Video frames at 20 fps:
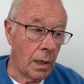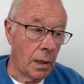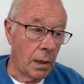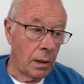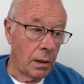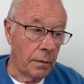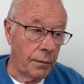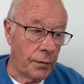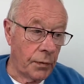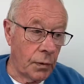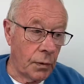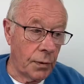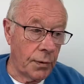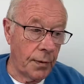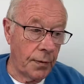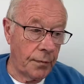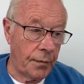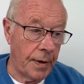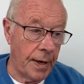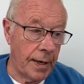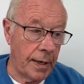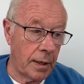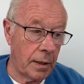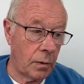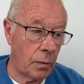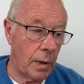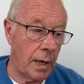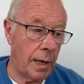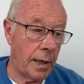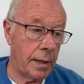The fourth and
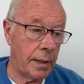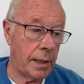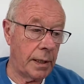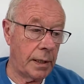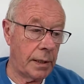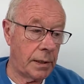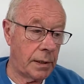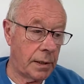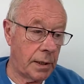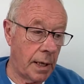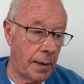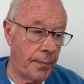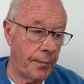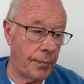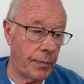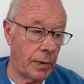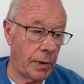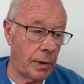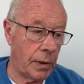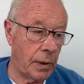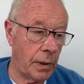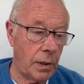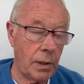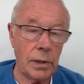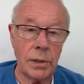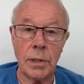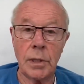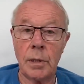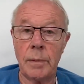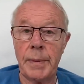final one is
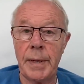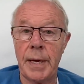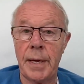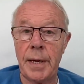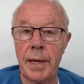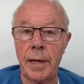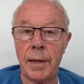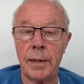little Bernie